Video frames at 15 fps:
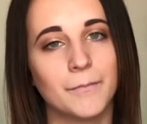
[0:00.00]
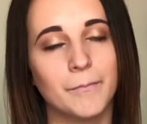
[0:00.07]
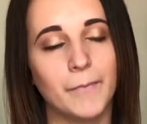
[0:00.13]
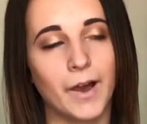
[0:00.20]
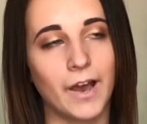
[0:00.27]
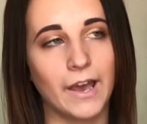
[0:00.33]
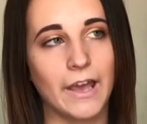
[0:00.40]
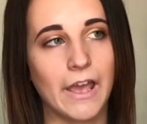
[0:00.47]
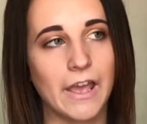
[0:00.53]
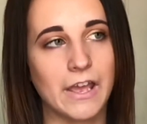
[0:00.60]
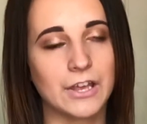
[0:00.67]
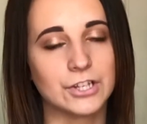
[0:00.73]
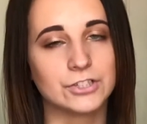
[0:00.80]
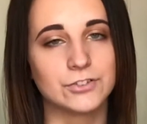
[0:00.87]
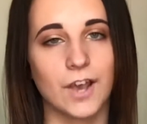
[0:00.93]

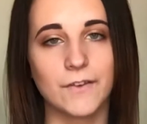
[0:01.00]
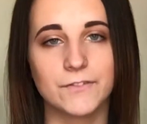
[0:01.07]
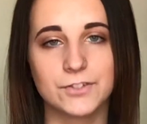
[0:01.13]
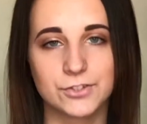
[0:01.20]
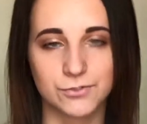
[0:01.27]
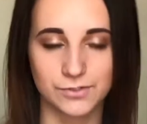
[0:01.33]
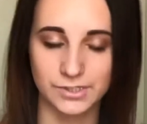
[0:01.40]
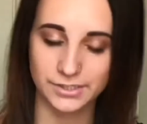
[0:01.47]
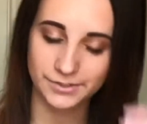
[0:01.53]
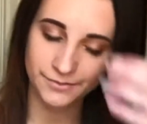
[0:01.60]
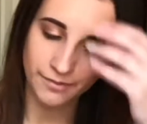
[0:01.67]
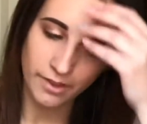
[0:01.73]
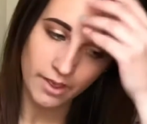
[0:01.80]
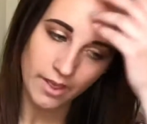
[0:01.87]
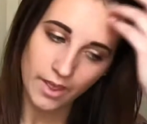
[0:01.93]
my driver door,
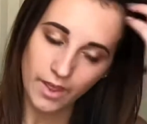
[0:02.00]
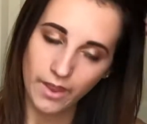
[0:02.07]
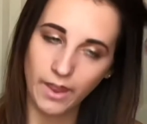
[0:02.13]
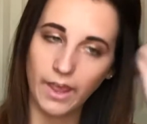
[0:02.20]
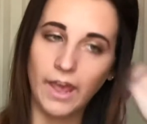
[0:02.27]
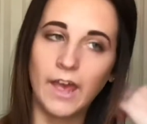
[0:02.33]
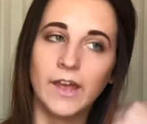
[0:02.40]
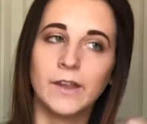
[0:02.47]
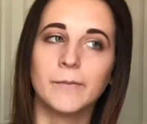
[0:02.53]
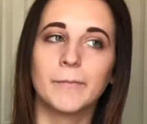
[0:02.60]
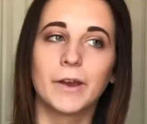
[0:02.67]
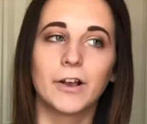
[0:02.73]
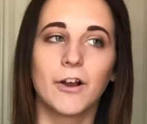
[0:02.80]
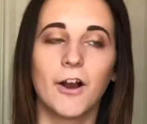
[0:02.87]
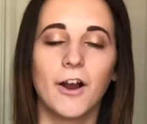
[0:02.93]
and
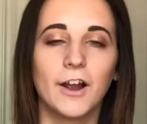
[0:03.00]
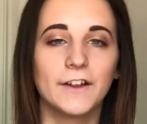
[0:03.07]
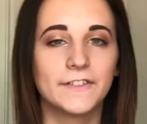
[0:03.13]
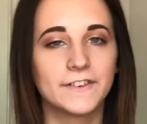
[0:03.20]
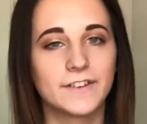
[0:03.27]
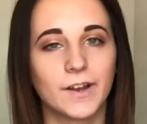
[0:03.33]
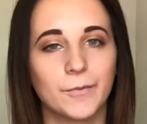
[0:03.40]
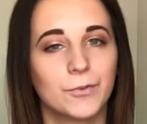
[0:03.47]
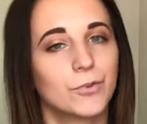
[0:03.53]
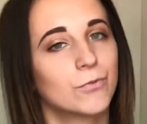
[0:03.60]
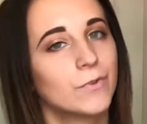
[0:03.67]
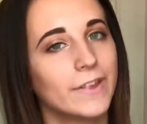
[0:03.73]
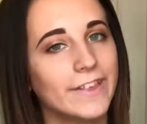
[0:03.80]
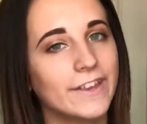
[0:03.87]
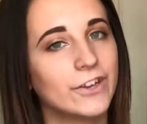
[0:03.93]
my car at the time was
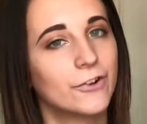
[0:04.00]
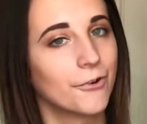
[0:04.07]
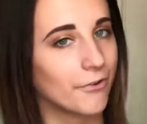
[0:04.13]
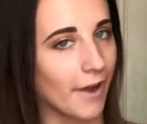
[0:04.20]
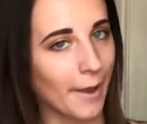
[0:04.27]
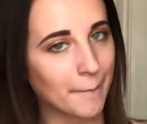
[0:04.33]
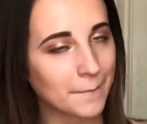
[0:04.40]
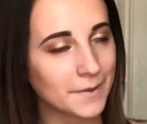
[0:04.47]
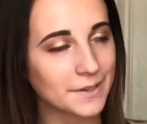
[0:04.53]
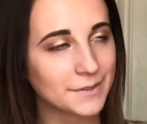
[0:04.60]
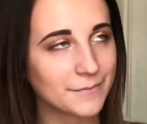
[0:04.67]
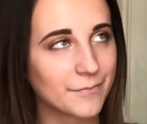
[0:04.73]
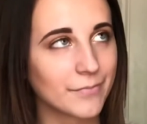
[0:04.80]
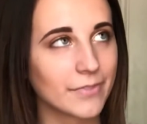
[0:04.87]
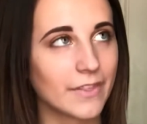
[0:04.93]
really crappy,
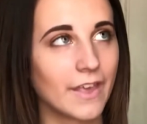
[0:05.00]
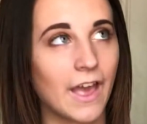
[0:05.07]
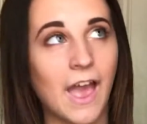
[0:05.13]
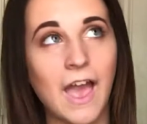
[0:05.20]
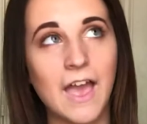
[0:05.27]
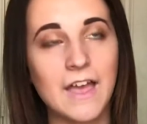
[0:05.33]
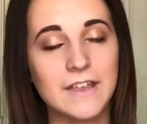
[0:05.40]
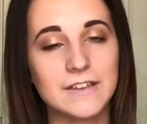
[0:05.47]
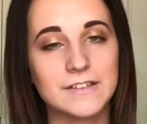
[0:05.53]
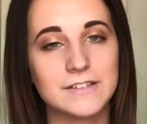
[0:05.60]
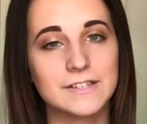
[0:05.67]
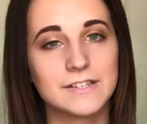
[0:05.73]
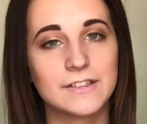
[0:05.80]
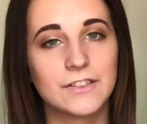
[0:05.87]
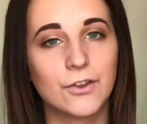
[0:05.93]
and
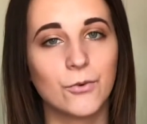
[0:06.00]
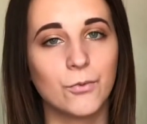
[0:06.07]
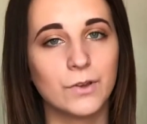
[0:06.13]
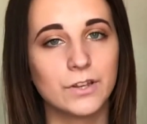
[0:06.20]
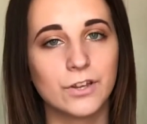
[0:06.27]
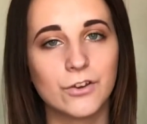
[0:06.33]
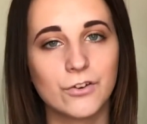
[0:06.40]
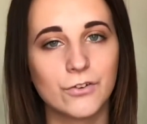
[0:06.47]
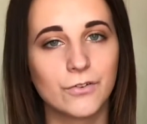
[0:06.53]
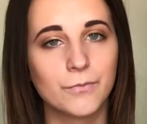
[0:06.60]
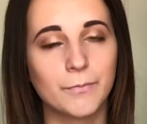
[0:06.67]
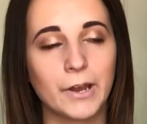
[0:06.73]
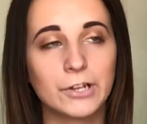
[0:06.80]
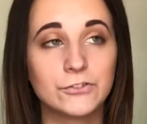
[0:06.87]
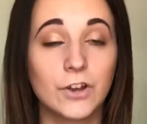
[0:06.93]
the window,
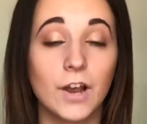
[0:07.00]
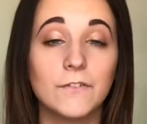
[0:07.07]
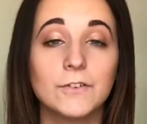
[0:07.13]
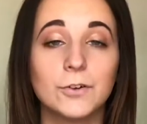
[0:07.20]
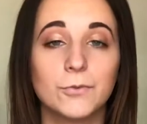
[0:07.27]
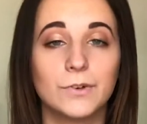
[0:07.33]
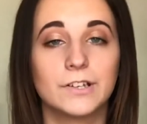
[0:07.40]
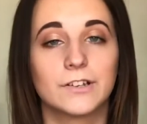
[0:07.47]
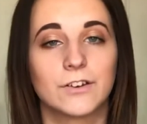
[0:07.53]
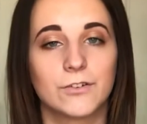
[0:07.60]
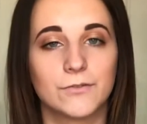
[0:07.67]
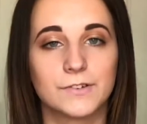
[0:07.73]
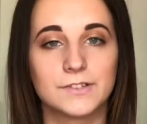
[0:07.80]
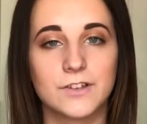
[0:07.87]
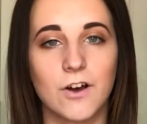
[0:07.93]
my driver window
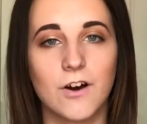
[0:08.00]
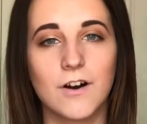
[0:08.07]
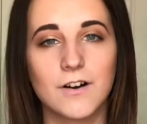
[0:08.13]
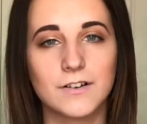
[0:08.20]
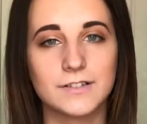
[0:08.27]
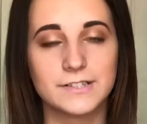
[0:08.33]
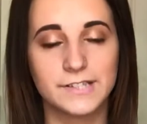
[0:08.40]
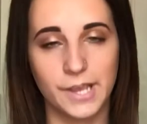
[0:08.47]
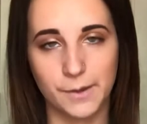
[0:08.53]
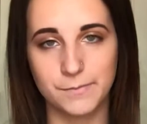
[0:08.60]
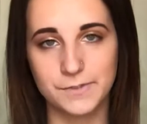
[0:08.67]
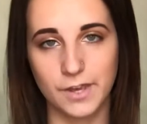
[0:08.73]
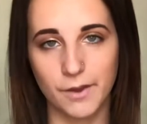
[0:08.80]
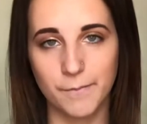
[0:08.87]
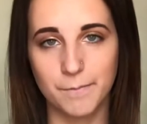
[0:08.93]
was all
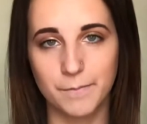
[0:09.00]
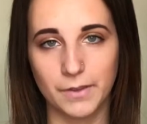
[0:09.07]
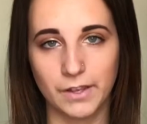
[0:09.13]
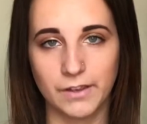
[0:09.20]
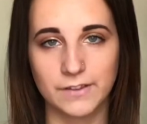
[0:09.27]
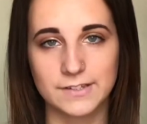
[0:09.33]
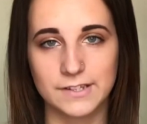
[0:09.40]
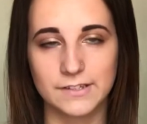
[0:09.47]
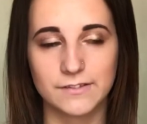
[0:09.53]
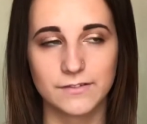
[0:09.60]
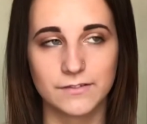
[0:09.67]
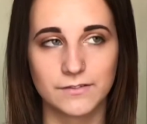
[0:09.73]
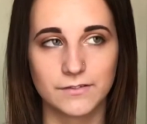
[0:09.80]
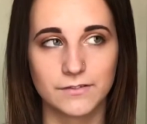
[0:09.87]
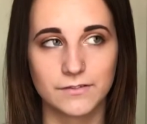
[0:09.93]
taped up because it
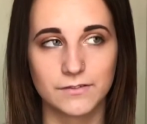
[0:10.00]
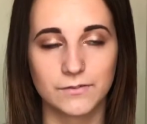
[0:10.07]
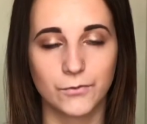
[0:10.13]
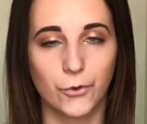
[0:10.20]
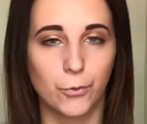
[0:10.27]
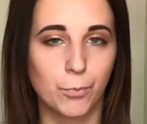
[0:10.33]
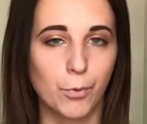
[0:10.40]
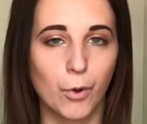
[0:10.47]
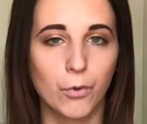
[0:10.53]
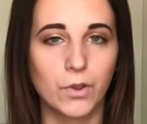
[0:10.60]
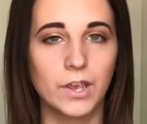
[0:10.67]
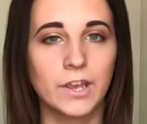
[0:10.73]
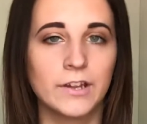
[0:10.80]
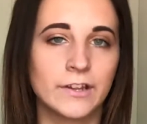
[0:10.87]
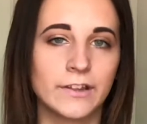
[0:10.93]
was
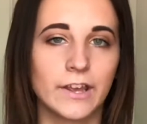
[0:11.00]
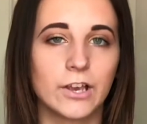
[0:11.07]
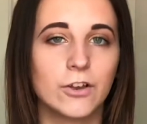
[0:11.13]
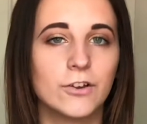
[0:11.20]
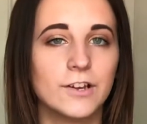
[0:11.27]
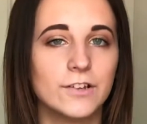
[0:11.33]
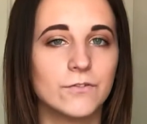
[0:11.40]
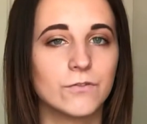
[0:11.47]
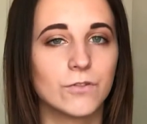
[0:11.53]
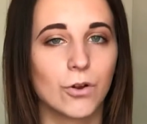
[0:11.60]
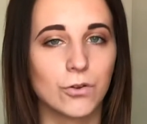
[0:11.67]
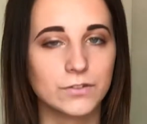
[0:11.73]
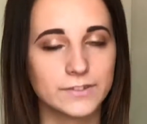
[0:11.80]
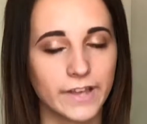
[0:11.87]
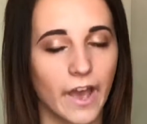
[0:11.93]
broken and like couldn't
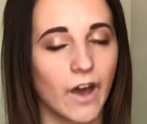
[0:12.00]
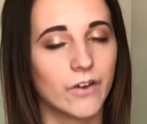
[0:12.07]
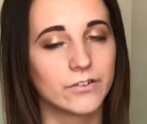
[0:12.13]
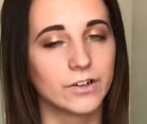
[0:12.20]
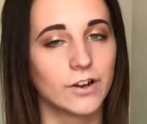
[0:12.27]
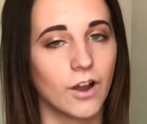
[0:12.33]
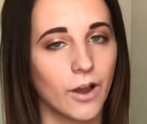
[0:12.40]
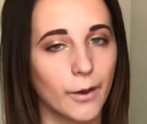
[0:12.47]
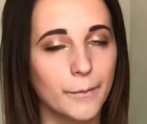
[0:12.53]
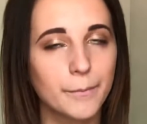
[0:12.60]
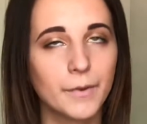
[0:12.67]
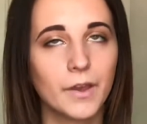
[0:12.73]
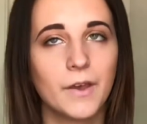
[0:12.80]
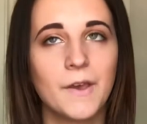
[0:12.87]
roll down or up.